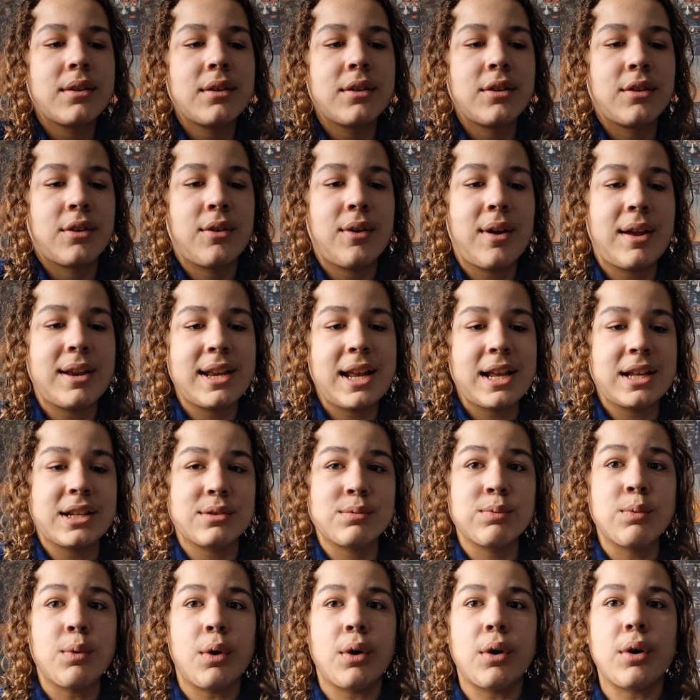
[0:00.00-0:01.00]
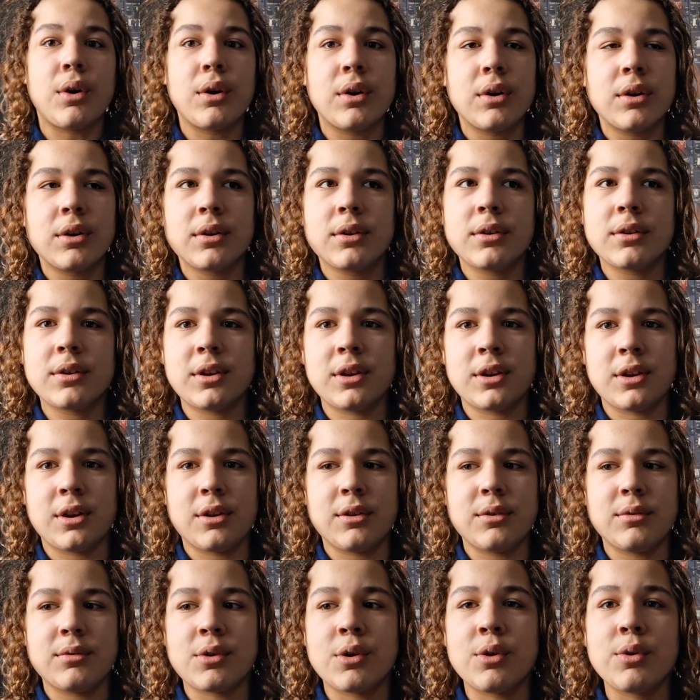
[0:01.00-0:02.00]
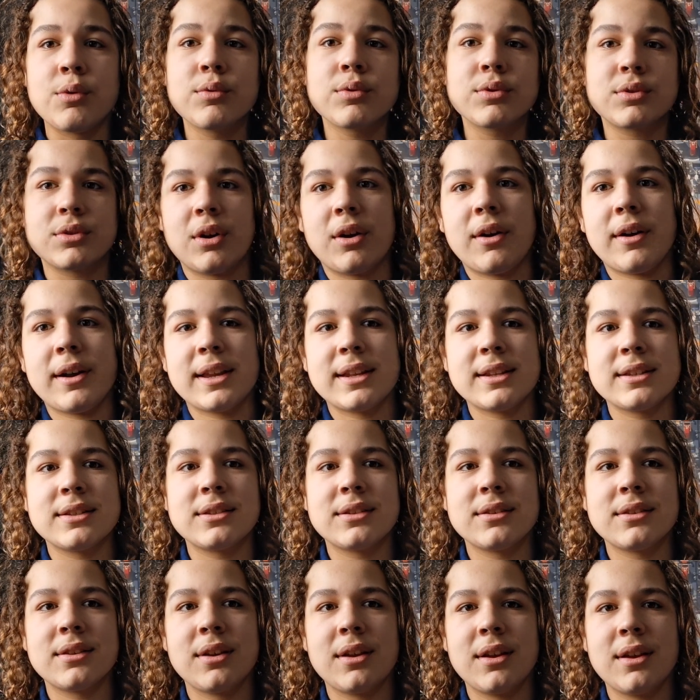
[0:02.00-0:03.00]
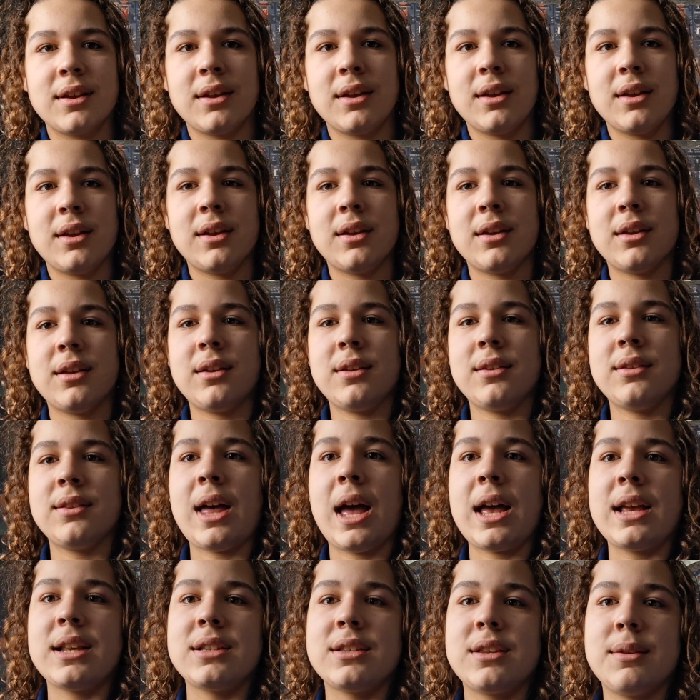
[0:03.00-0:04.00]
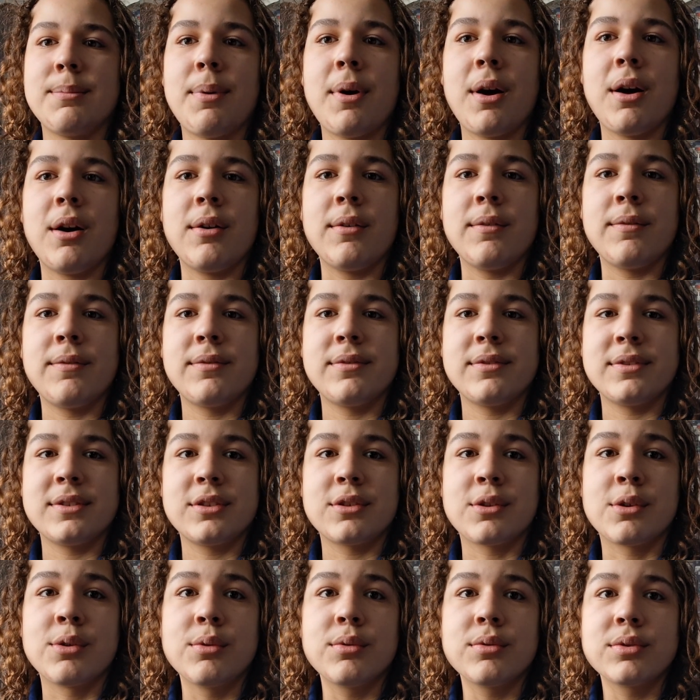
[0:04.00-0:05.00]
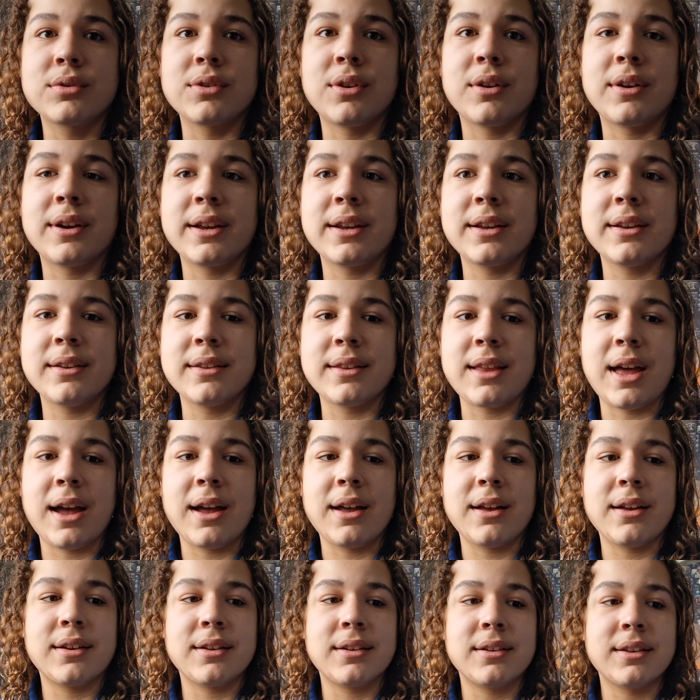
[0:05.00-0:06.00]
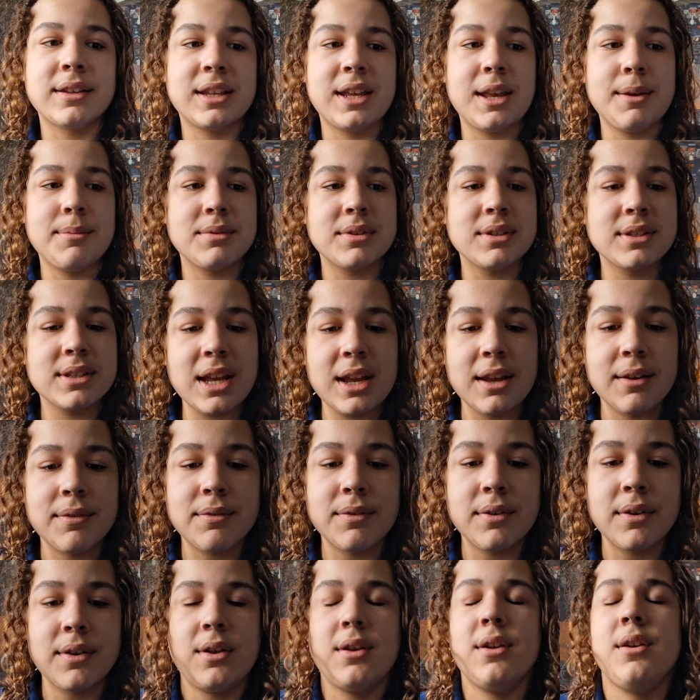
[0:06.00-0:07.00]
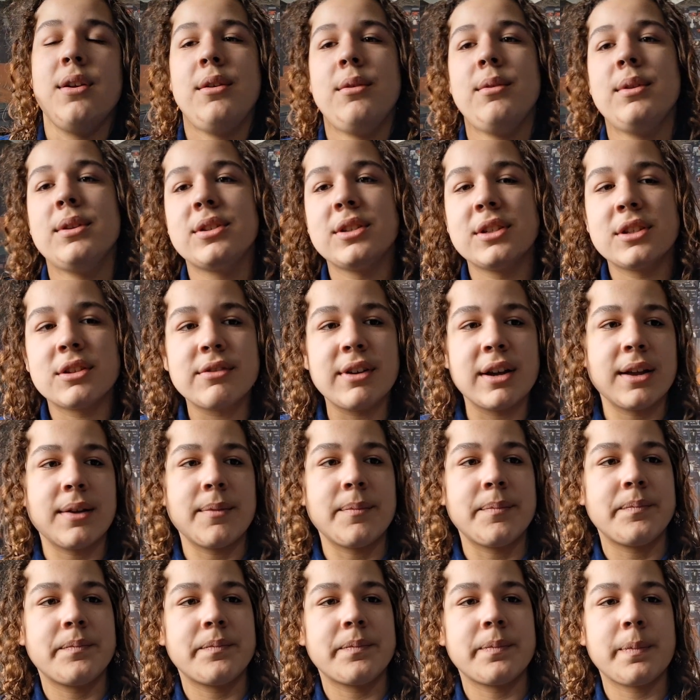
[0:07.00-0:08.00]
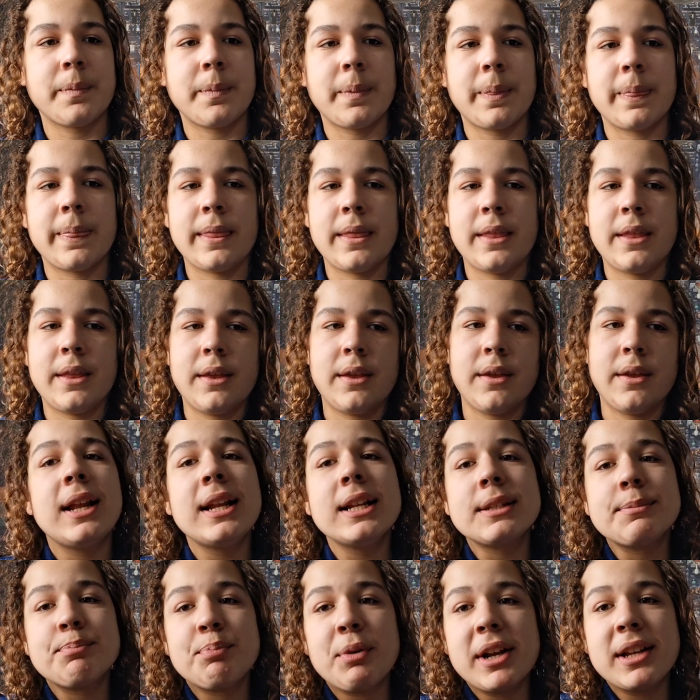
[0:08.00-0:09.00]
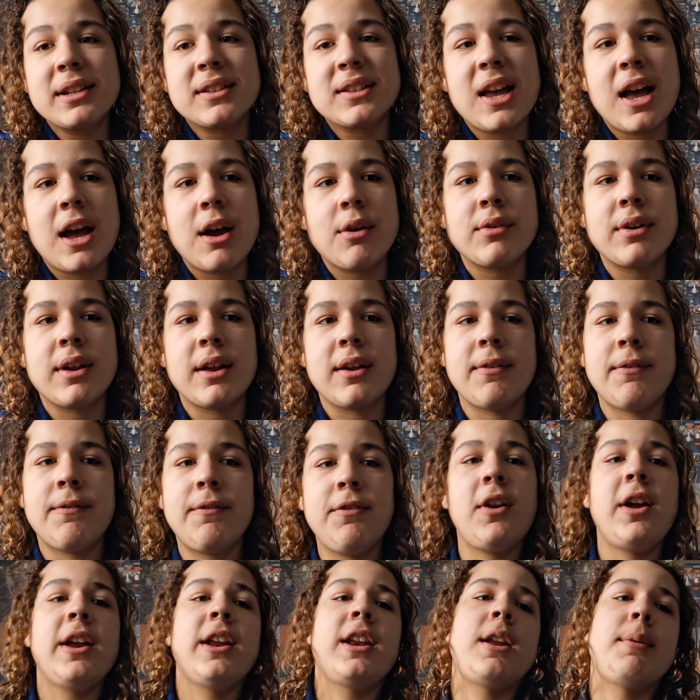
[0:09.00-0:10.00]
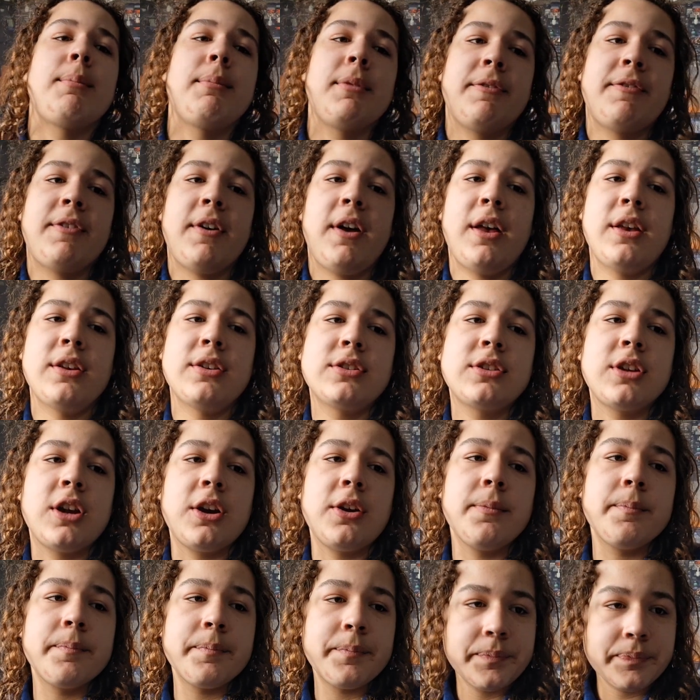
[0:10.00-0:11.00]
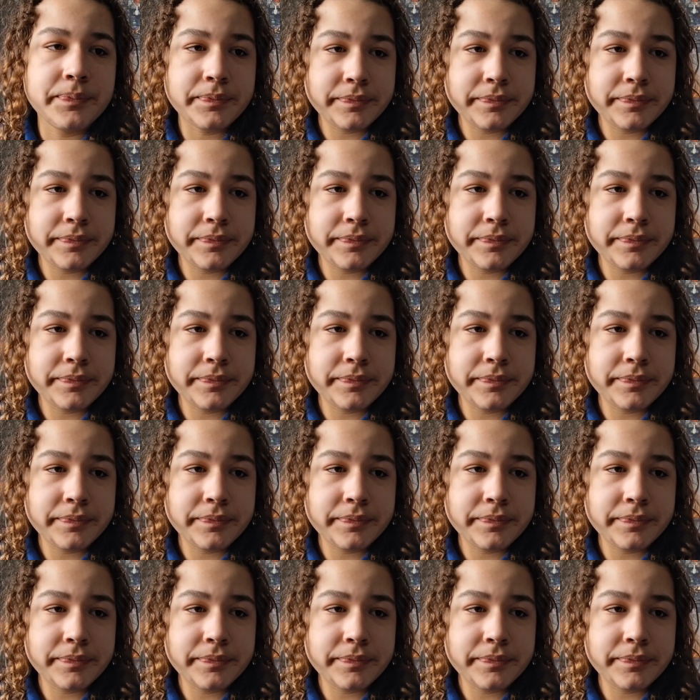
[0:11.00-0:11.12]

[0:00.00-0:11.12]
and that's what, call signs, that's the part of call sign that keeps us safe, which is great. Let's break down a flight number first. So